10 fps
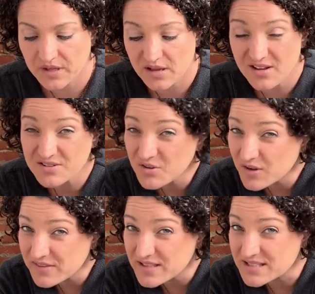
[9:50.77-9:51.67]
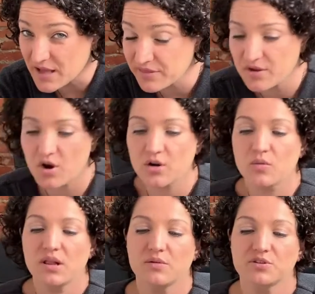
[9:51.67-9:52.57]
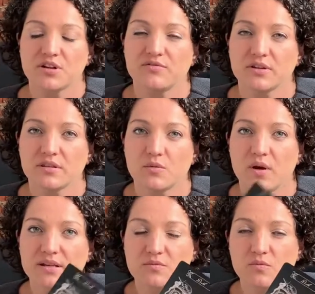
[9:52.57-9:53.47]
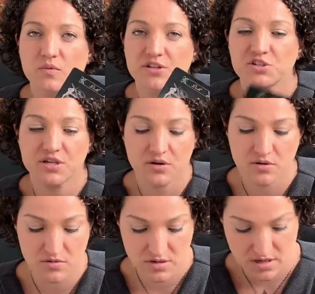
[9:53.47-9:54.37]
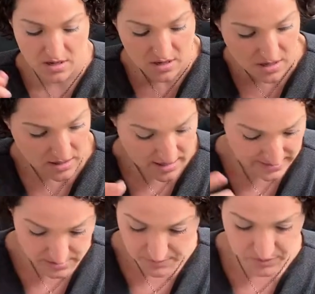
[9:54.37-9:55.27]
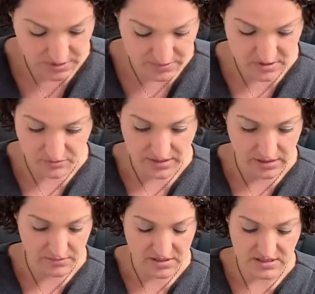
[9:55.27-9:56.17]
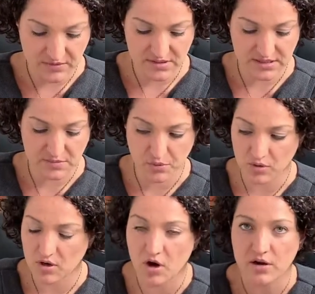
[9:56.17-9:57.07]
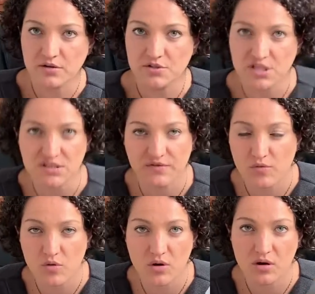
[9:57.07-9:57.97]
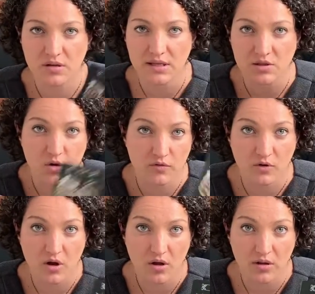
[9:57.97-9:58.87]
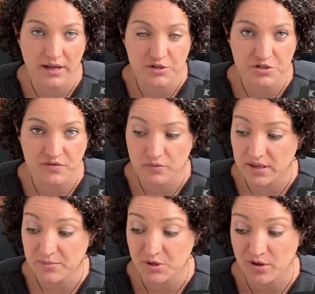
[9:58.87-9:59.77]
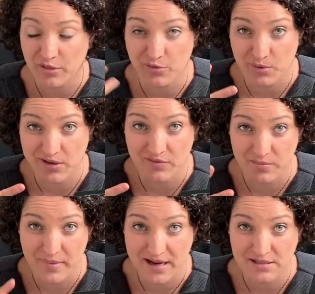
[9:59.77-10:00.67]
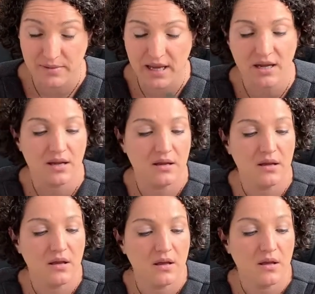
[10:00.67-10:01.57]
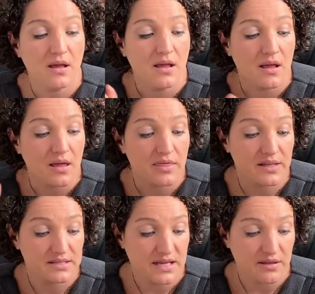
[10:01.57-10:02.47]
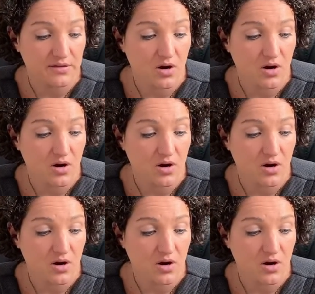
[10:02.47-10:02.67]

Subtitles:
Also, you got the Death card while I was shuffling the White Witch Tarot. I didn't put them in the reading because I always like to pull a card just for like the overall energy of the reading, but you got 3 of them back to back. The Death